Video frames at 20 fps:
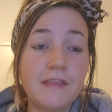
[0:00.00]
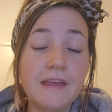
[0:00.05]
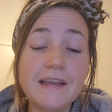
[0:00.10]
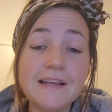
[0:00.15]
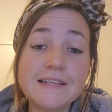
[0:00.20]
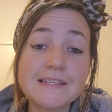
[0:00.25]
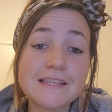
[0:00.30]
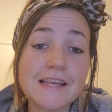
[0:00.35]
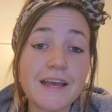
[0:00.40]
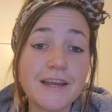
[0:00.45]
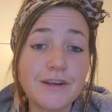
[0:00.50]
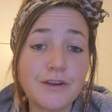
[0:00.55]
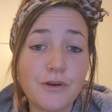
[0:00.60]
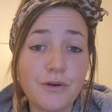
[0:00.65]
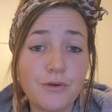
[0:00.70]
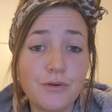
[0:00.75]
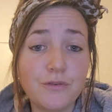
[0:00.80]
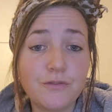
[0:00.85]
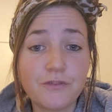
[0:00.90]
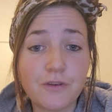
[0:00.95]
Things I
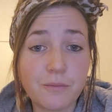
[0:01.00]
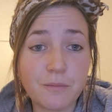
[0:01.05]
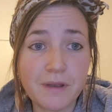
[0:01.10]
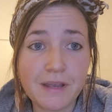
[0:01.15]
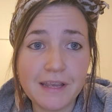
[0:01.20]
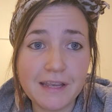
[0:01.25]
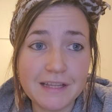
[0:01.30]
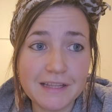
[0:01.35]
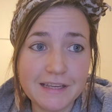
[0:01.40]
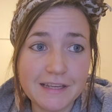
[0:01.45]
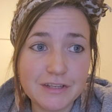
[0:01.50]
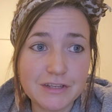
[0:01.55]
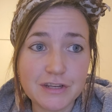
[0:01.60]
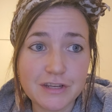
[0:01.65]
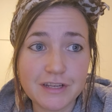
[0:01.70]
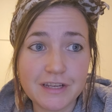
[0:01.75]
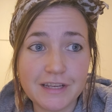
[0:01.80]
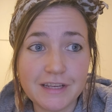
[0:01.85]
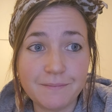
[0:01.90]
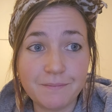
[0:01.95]
know from my healing
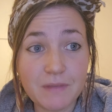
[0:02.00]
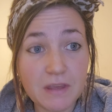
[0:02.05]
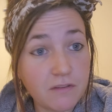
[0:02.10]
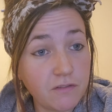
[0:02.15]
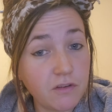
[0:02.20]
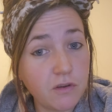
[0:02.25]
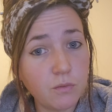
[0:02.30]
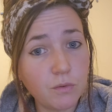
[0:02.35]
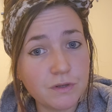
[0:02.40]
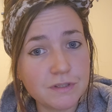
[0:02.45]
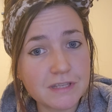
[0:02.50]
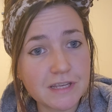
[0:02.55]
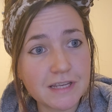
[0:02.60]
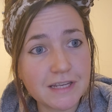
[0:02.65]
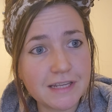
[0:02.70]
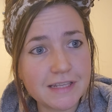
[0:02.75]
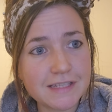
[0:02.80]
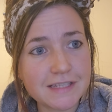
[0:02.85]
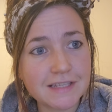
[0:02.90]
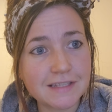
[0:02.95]
journey. If you want to
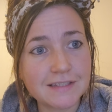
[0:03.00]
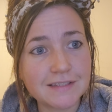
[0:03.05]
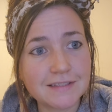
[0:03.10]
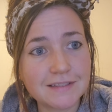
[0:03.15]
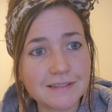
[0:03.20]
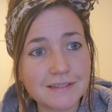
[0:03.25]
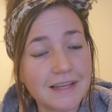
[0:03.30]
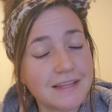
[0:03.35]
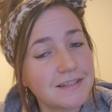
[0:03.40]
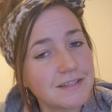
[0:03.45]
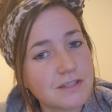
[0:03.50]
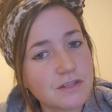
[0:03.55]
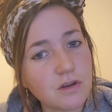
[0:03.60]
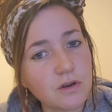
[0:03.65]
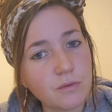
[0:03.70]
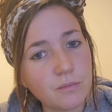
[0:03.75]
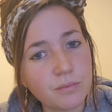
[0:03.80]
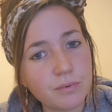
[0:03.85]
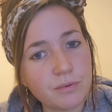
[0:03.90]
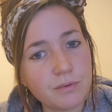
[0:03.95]
listen, then
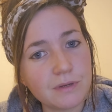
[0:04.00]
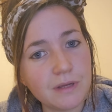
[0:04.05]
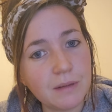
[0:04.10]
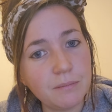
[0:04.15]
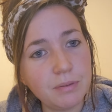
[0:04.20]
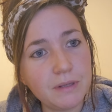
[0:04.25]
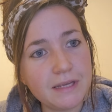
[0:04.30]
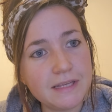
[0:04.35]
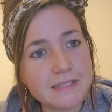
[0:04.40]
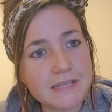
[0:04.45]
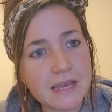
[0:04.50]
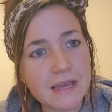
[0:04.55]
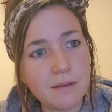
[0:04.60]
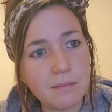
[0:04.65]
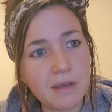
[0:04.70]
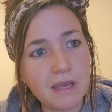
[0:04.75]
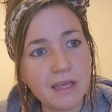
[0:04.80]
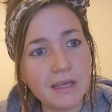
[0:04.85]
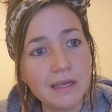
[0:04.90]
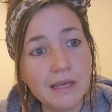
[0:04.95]
stop and please hear
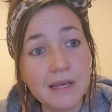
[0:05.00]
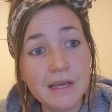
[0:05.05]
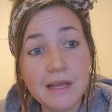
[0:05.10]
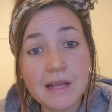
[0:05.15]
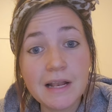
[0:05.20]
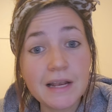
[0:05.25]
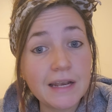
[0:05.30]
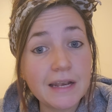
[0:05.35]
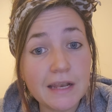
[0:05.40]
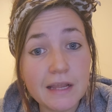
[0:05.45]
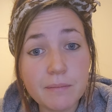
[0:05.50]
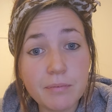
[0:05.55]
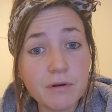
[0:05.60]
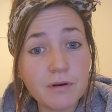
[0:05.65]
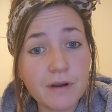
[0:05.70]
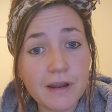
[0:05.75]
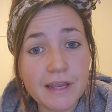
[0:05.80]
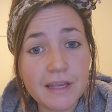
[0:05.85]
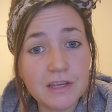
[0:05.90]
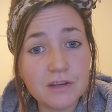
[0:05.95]
me.
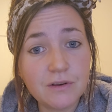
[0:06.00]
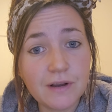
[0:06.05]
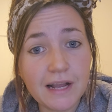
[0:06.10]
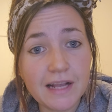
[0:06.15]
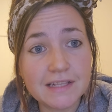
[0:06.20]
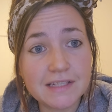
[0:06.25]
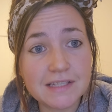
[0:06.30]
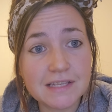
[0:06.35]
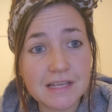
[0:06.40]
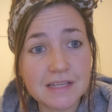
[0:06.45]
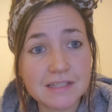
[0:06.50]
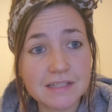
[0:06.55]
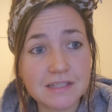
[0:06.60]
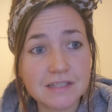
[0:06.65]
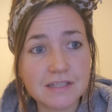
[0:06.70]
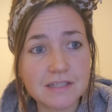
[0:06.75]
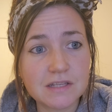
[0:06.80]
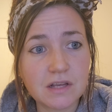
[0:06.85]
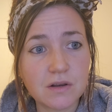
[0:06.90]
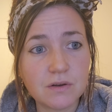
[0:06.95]
Liberate your
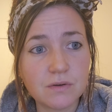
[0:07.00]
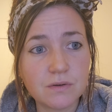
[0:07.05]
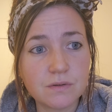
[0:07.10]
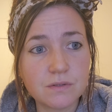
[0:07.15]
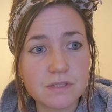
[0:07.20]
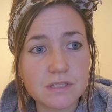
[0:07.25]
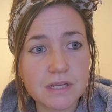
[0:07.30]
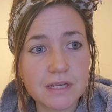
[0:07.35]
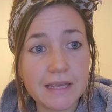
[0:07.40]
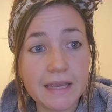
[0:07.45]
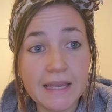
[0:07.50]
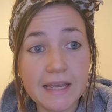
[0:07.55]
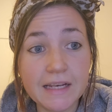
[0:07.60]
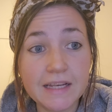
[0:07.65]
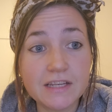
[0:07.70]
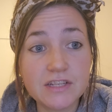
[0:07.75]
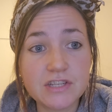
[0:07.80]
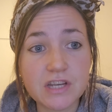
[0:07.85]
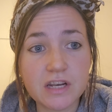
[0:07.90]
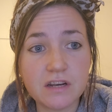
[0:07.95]
ancestors' souls.
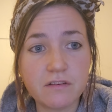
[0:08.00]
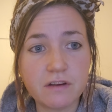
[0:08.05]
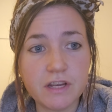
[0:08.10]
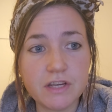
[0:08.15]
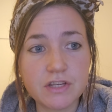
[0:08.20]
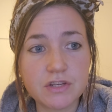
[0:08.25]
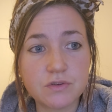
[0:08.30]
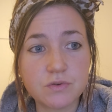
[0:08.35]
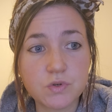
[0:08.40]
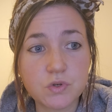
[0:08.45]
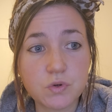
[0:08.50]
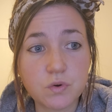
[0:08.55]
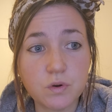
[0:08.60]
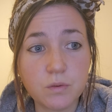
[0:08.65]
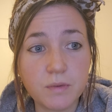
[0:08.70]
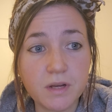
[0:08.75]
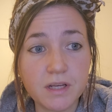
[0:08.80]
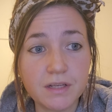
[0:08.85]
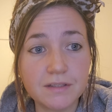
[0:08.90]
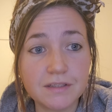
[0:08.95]
Healing generational
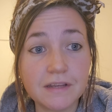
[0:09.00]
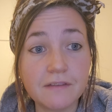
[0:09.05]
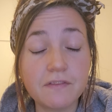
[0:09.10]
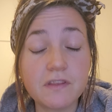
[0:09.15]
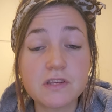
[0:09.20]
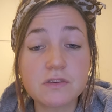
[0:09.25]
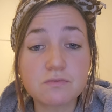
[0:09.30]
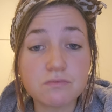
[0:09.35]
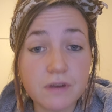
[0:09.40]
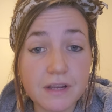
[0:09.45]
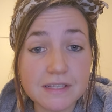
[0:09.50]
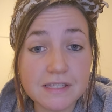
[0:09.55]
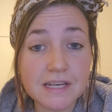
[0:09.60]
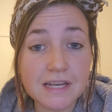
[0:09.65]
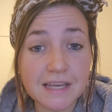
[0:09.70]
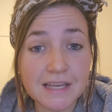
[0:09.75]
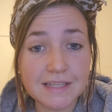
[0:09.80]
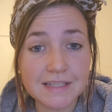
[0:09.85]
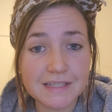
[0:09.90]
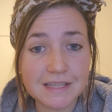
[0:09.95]
trauma. If this
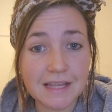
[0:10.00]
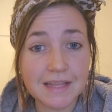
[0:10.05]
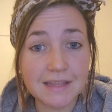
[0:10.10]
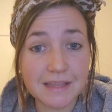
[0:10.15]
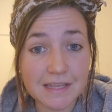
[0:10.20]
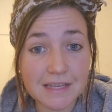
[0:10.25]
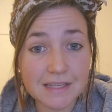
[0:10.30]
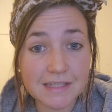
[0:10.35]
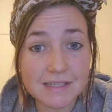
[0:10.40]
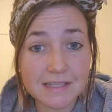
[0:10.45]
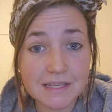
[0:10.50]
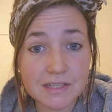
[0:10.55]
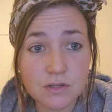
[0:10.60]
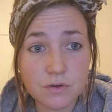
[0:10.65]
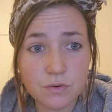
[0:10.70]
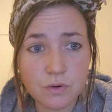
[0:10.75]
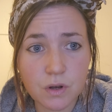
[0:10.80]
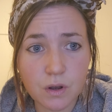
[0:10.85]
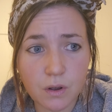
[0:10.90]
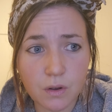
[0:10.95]
resonates, then this is
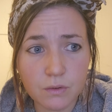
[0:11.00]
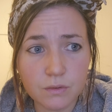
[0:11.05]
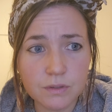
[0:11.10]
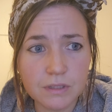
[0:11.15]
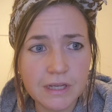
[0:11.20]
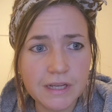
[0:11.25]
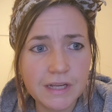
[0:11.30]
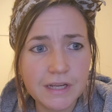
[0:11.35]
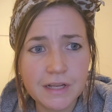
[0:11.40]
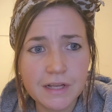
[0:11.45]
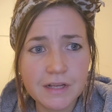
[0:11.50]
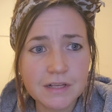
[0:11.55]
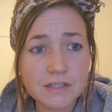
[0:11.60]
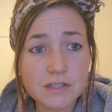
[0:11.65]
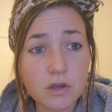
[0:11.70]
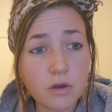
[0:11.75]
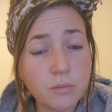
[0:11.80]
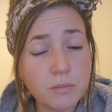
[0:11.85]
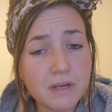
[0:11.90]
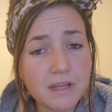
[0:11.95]
your goal.
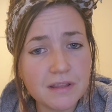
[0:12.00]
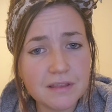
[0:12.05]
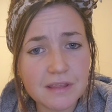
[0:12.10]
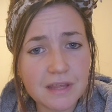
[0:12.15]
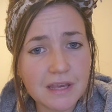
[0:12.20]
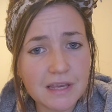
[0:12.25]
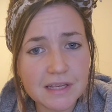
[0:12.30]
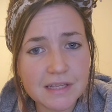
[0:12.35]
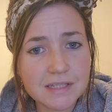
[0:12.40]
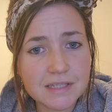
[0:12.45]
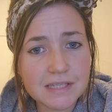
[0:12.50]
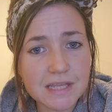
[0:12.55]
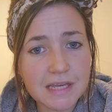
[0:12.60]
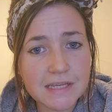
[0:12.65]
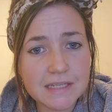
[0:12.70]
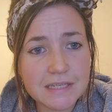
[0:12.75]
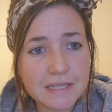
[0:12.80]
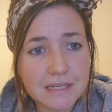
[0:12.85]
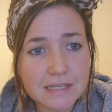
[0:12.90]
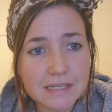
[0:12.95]
So many things
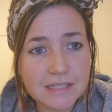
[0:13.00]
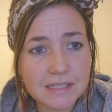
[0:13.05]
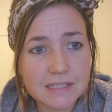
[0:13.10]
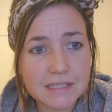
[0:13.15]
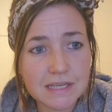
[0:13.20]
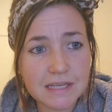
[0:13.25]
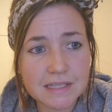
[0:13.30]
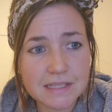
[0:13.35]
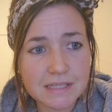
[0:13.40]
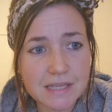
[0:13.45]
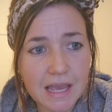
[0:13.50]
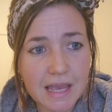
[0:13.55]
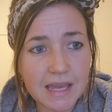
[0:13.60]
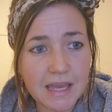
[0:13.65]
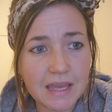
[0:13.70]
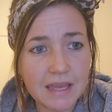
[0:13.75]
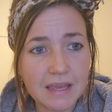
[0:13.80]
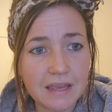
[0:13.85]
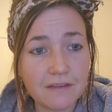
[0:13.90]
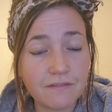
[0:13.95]
they didn't
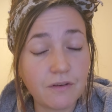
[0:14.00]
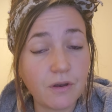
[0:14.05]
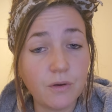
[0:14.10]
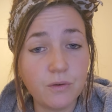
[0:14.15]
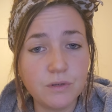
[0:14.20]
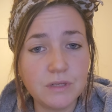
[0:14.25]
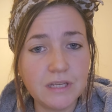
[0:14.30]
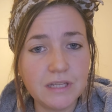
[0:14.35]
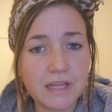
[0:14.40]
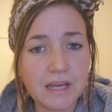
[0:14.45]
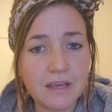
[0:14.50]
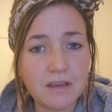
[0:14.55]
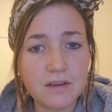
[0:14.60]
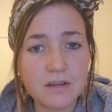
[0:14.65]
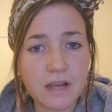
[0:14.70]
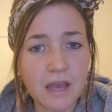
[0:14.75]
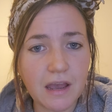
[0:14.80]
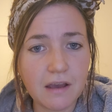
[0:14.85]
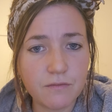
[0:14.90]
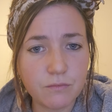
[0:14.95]
say, if only they
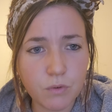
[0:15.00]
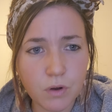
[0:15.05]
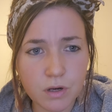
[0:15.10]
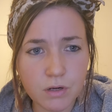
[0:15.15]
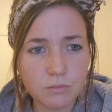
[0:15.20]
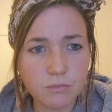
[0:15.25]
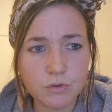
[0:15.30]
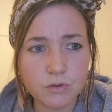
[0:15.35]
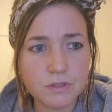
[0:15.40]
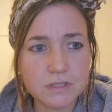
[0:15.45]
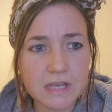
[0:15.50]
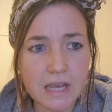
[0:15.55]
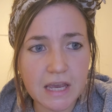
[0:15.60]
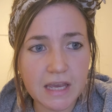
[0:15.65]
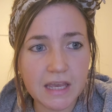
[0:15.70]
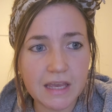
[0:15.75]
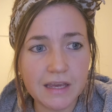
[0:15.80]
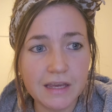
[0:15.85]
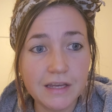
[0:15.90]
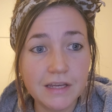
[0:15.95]
could have one more
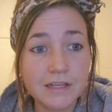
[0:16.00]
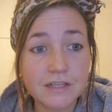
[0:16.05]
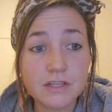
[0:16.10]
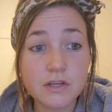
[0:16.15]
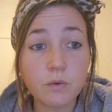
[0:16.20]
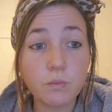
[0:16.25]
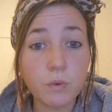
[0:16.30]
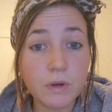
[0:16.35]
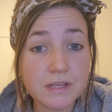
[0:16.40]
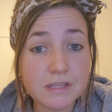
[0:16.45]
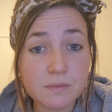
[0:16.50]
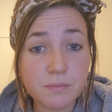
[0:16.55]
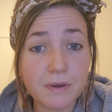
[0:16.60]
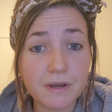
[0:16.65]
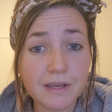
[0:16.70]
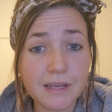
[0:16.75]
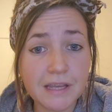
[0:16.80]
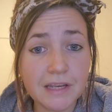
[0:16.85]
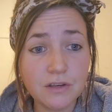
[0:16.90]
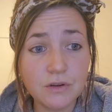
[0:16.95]
day to
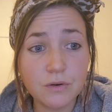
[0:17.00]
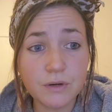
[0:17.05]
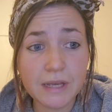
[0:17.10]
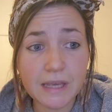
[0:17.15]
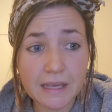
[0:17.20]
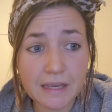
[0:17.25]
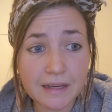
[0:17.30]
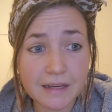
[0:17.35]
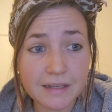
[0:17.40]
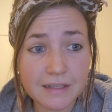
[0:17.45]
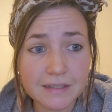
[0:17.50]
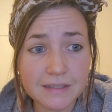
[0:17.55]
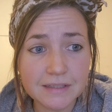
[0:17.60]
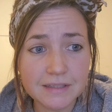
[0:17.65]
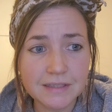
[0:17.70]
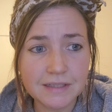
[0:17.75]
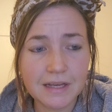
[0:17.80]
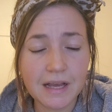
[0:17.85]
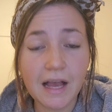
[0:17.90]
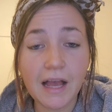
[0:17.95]
whisper in your ear.
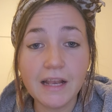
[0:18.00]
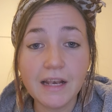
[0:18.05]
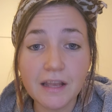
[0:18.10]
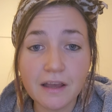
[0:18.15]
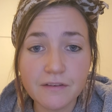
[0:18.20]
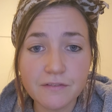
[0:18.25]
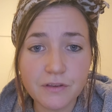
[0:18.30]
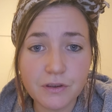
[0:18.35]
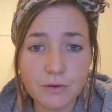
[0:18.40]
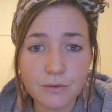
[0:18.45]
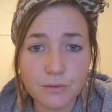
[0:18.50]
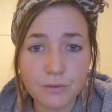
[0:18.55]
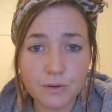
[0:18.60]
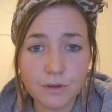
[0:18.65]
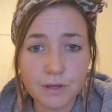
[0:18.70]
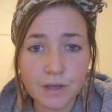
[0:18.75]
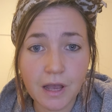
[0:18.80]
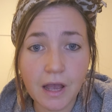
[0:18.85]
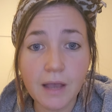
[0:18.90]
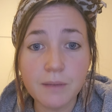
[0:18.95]
I love you.
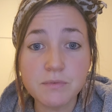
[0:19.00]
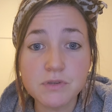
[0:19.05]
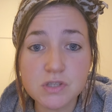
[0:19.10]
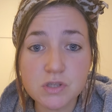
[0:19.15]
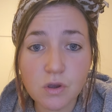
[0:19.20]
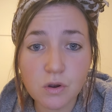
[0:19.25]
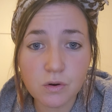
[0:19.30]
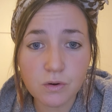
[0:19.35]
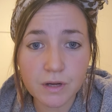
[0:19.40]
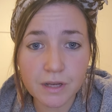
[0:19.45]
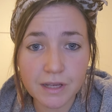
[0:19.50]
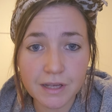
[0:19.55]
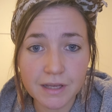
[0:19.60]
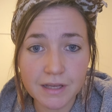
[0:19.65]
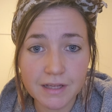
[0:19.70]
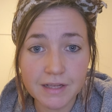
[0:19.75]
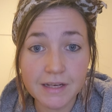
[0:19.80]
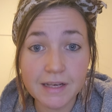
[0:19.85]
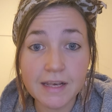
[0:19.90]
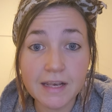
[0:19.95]
I'm sorry.
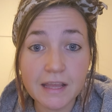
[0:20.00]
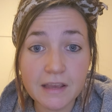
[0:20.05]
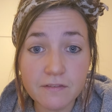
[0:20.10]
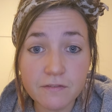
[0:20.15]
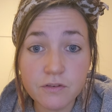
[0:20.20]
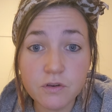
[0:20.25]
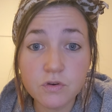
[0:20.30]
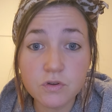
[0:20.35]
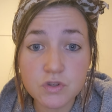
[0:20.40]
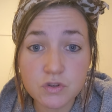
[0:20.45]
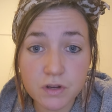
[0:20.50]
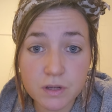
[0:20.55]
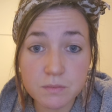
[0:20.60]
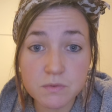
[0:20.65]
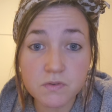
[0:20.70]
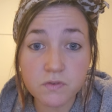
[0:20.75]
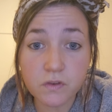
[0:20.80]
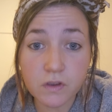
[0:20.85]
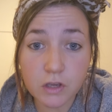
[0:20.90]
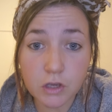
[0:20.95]
Live your
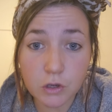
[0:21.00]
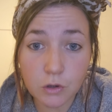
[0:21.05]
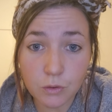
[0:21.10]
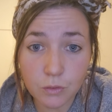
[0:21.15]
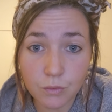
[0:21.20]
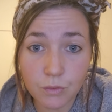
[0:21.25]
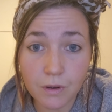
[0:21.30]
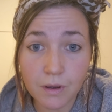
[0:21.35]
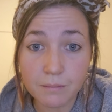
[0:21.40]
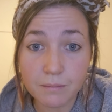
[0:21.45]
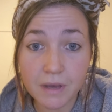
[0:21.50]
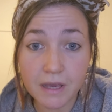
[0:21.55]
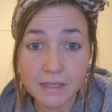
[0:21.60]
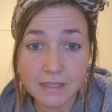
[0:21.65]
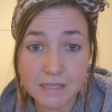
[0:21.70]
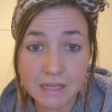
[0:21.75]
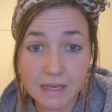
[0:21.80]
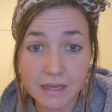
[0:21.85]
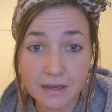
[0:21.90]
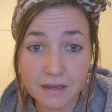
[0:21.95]
dreams for you, my
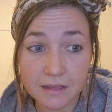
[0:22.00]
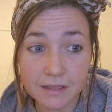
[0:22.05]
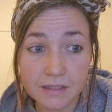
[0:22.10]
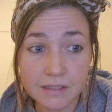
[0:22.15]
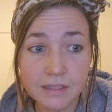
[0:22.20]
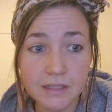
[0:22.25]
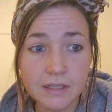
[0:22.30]
dear.